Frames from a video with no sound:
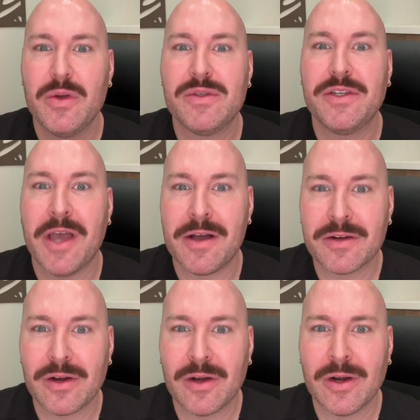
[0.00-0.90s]
who's
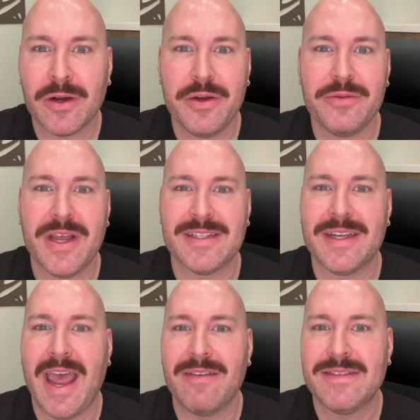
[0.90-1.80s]
younger, who
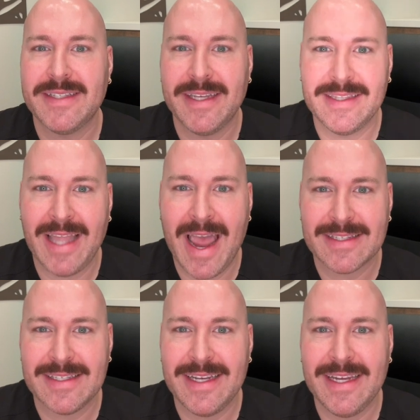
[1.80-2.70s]
doesn't have skin
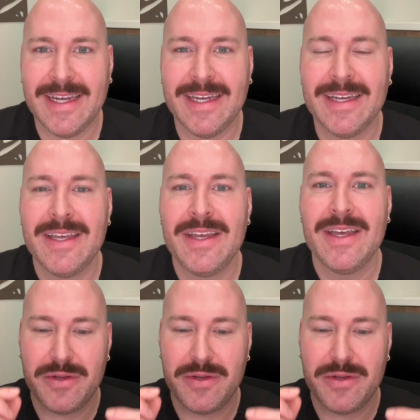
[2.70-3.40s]
laxity,